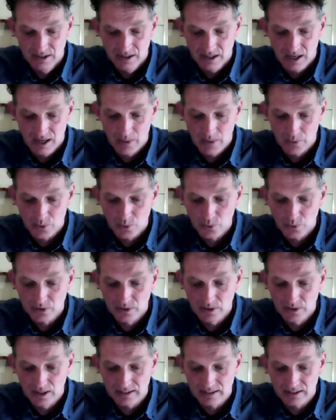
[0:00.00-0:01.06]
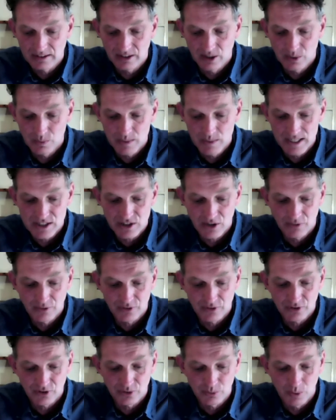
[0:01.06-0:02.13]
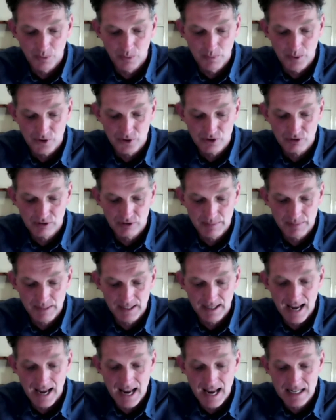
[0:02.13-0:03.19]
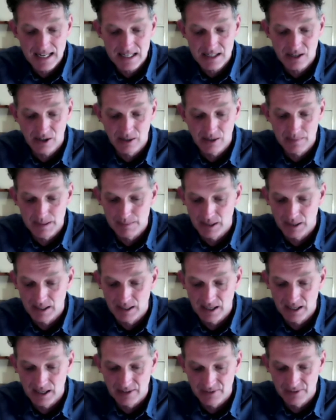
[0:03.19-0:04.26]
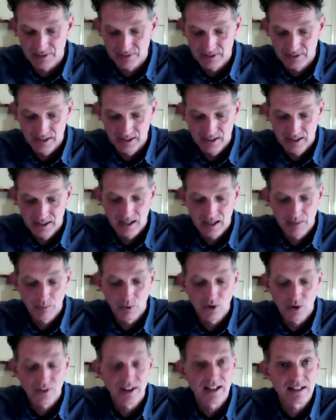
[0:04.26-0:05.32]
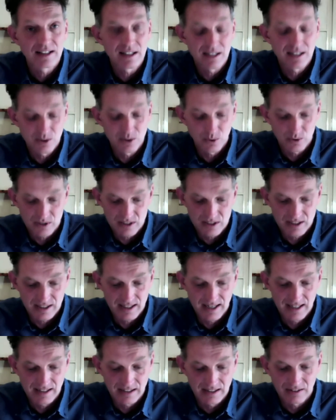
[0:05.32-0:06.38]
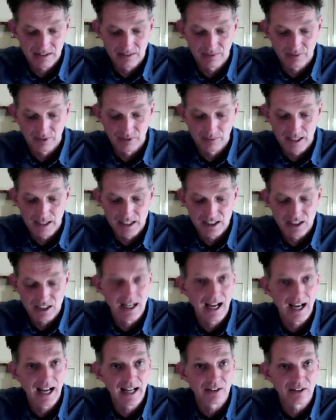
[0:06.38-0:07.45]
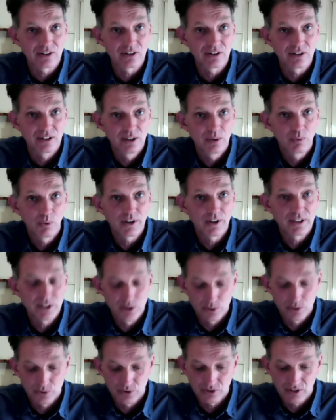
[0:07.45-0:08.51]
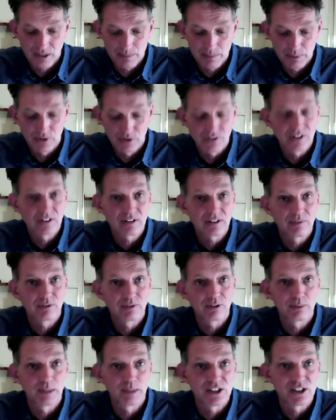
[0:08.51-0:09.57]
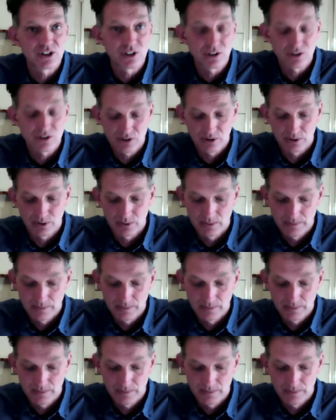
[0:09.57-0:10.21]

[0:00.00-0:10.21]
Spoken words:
I would also like to know which officers were monitoring me at any time in my life and what they did in order to gain this information and what use they put this information to.